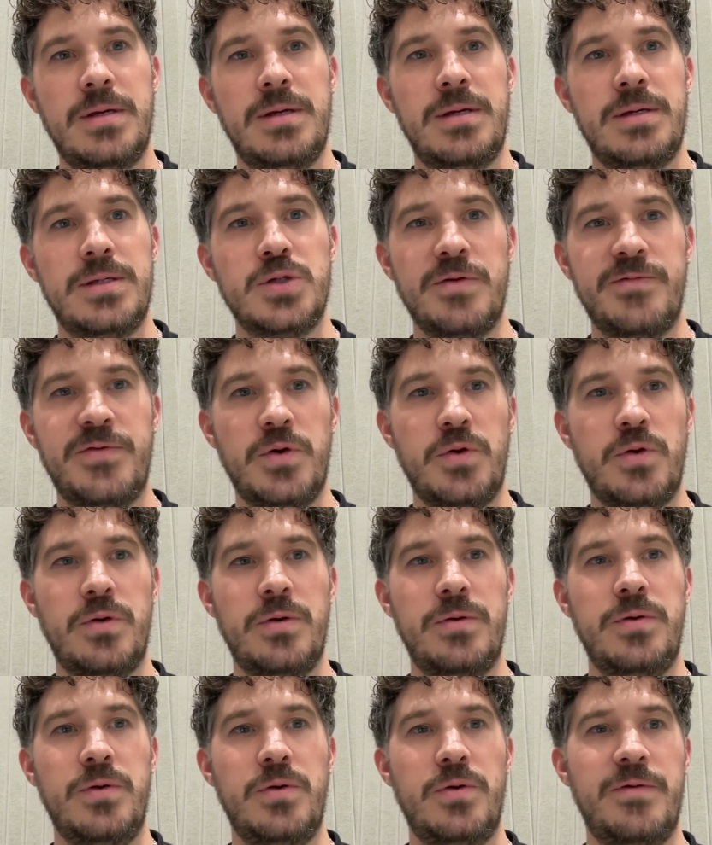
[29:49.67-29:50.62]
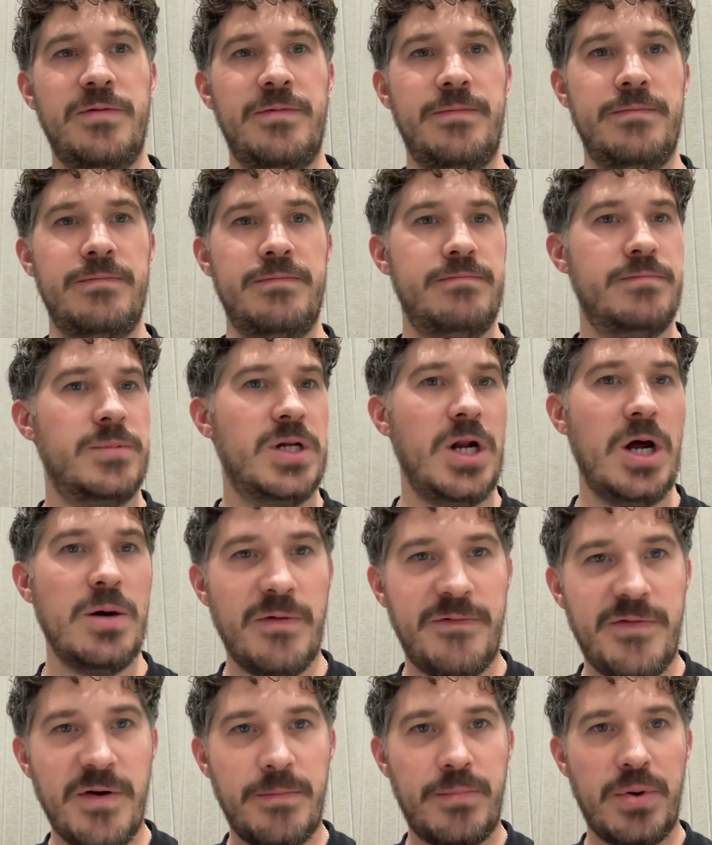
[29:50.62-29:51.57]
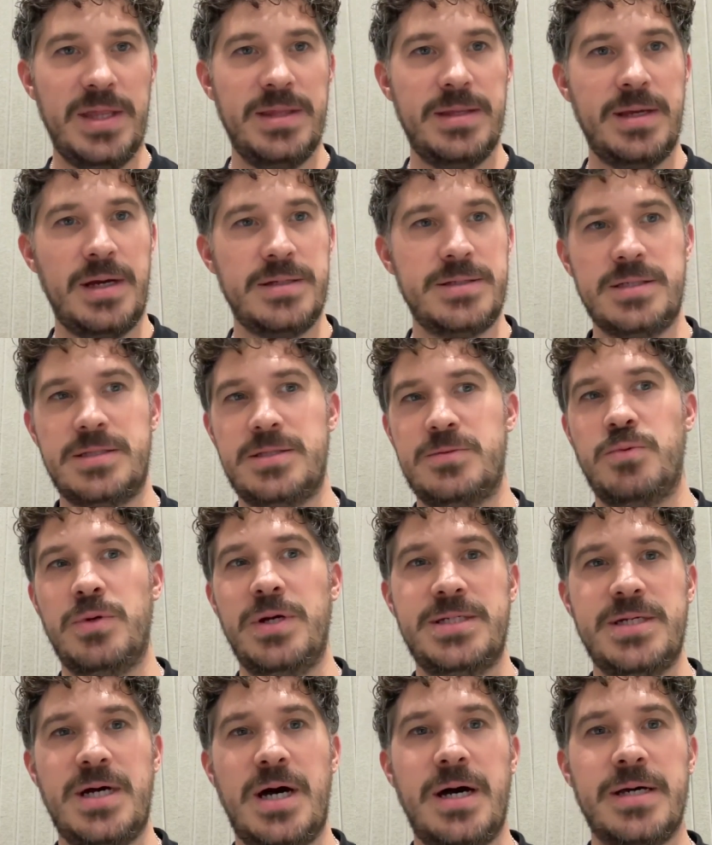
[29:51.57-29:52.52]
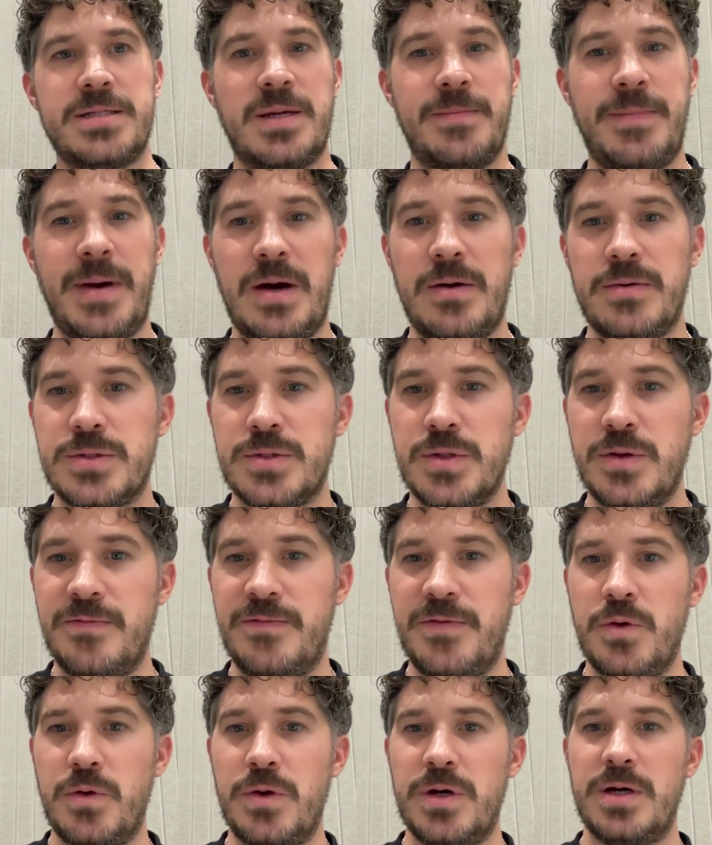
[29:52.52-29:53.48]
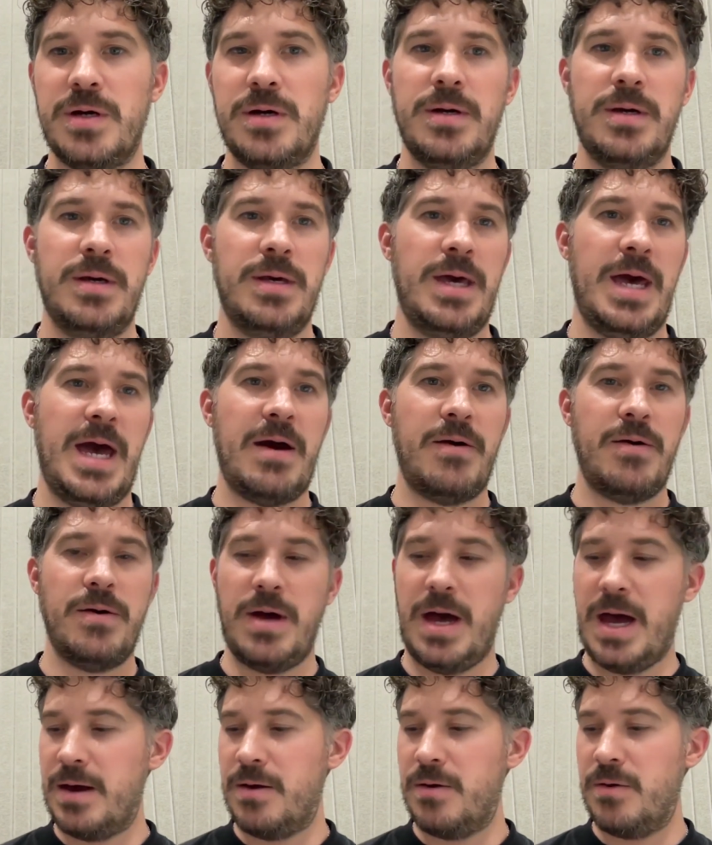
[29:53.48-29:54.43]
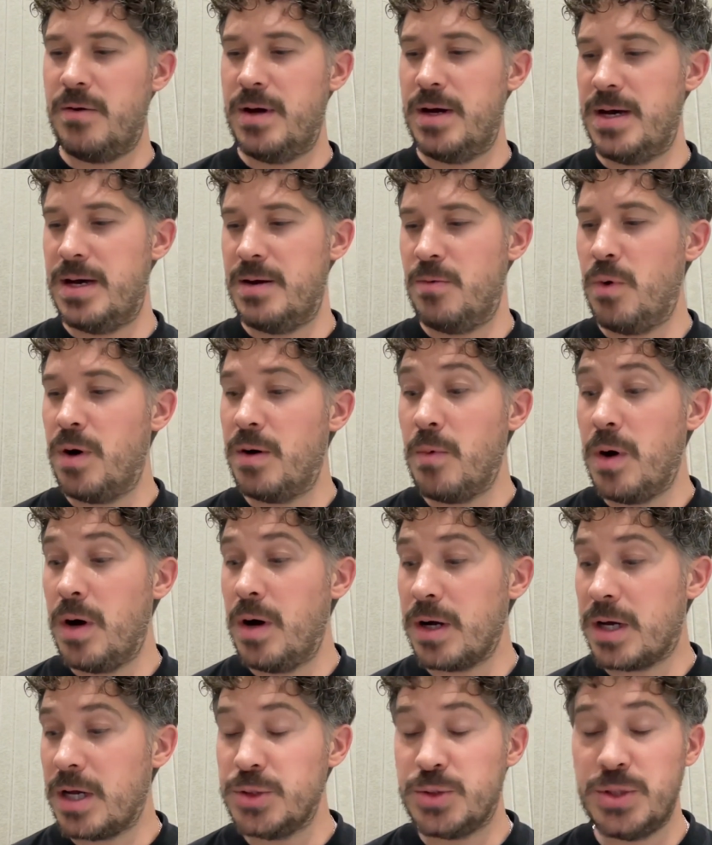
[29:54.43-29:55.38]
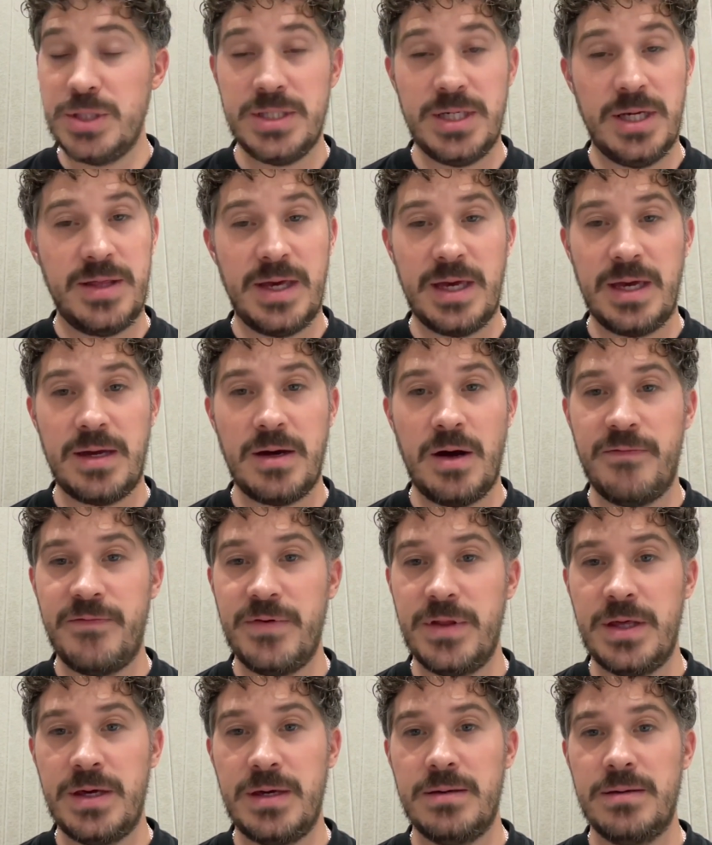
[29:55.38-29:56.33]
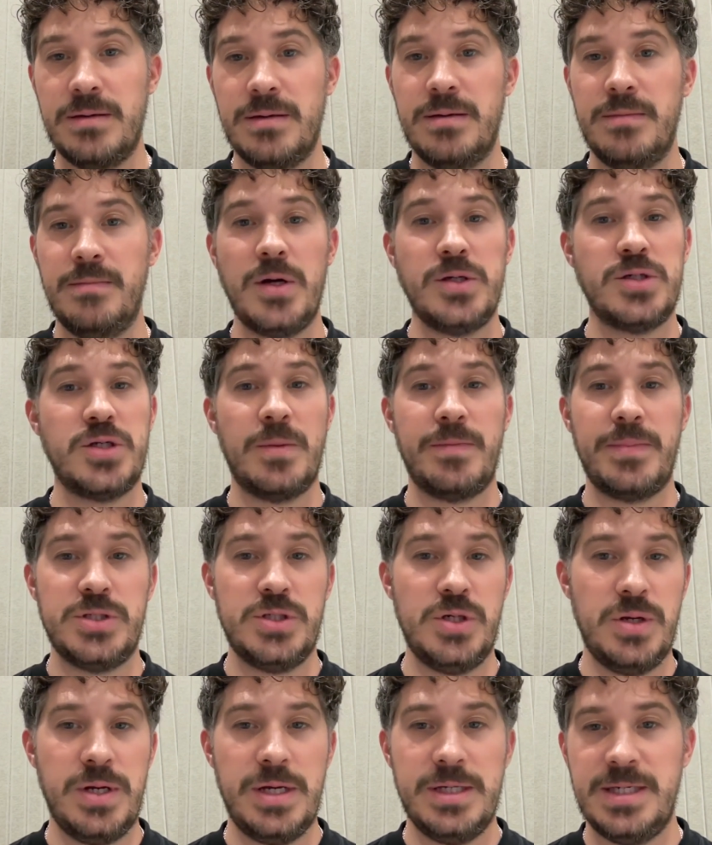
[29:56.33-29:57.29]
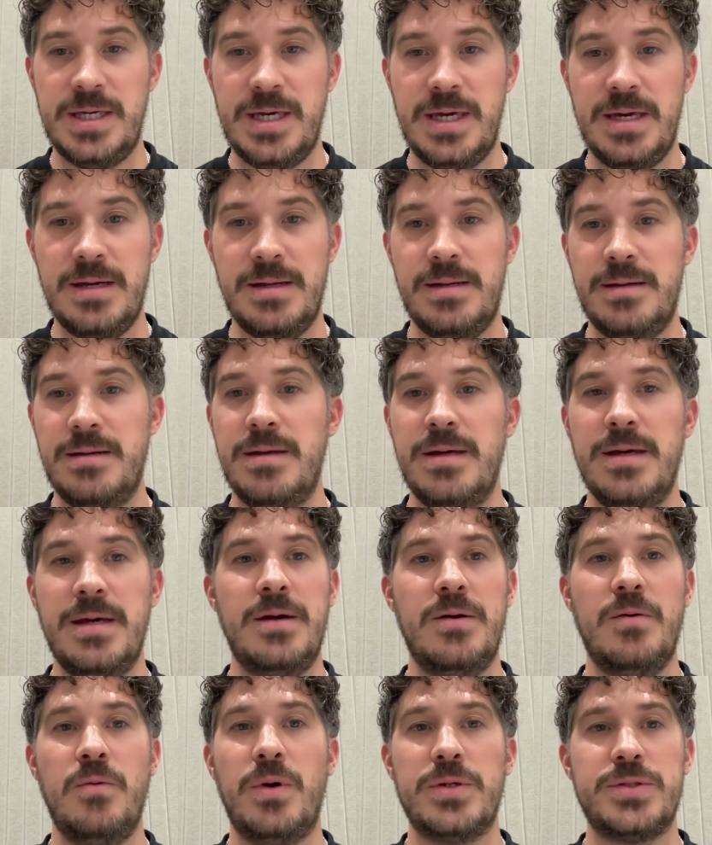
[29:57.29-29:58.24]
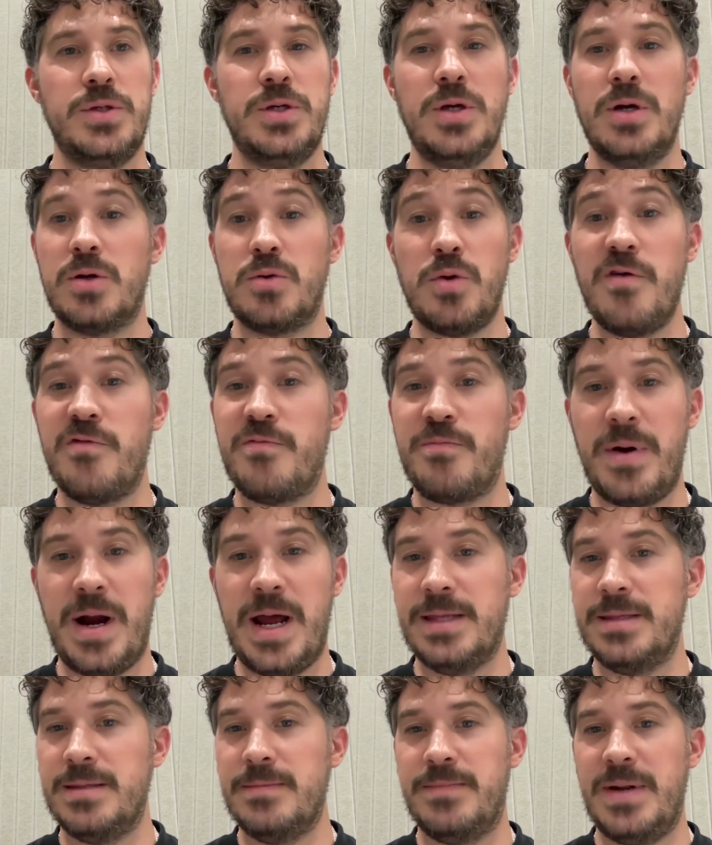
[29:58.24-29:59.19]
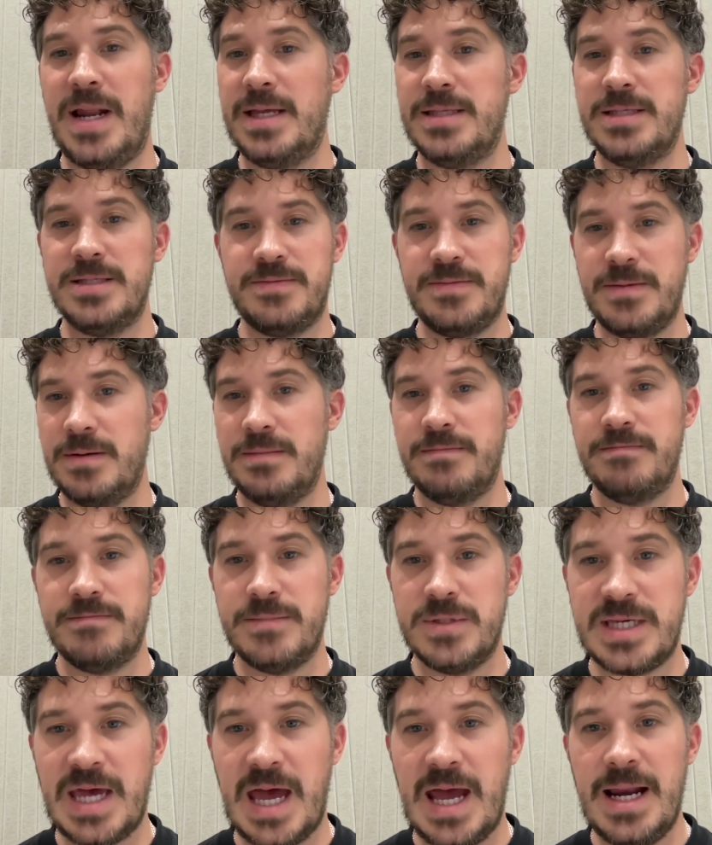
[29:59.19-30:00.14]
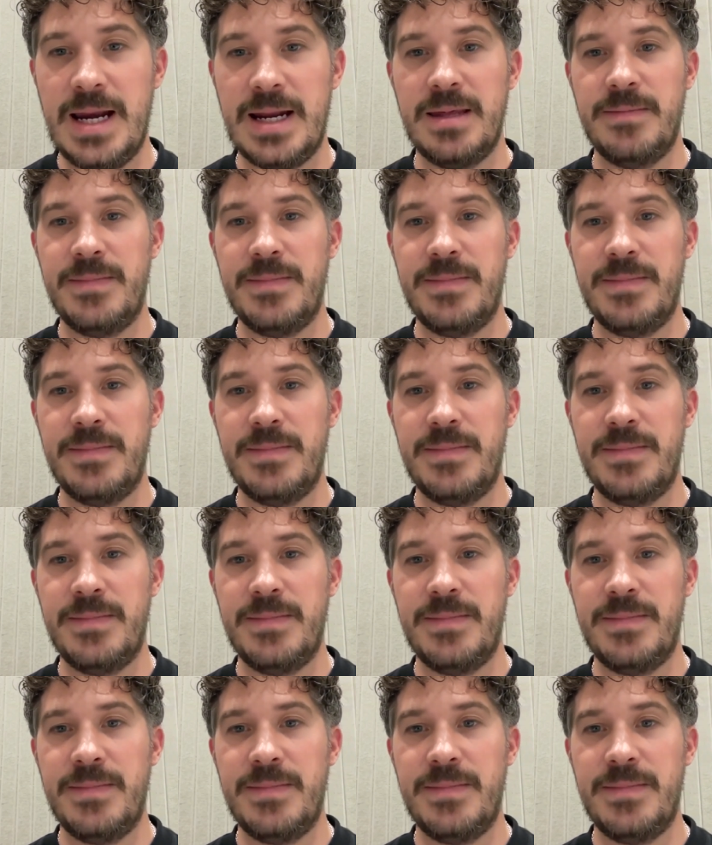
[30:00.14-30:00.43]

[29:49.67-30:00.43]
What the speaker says: sort of your global footprint. I just wanted to ask about sort of your what countries do you think offer the most opportunity, and what's your growth plans for scaling the